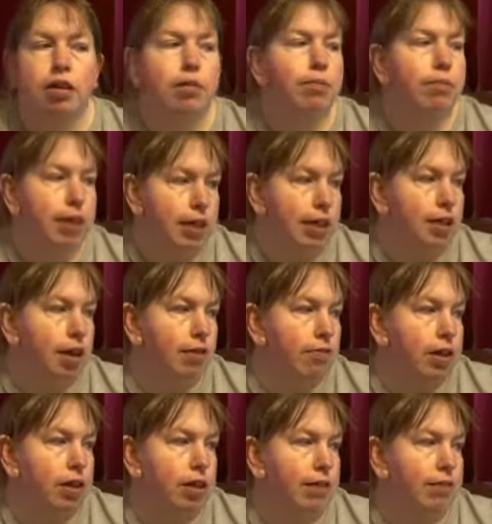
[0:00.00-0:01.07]
bigger stuff we're
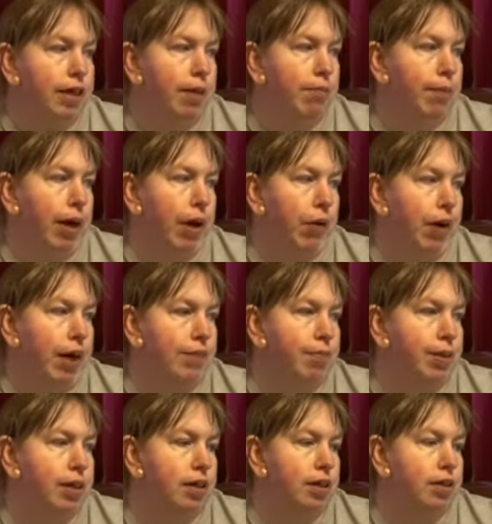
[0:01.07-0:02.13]
going to have to get better at,
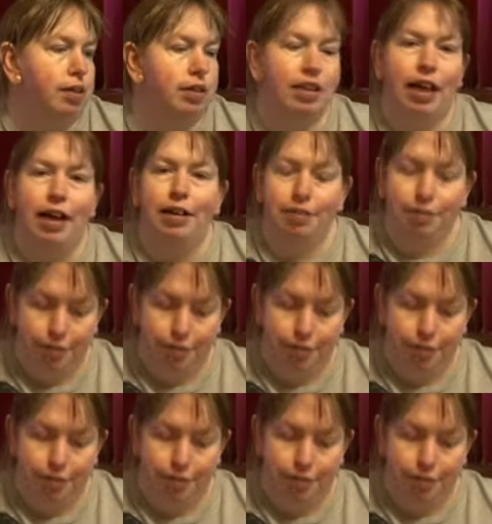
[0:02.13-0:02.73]
because yeah.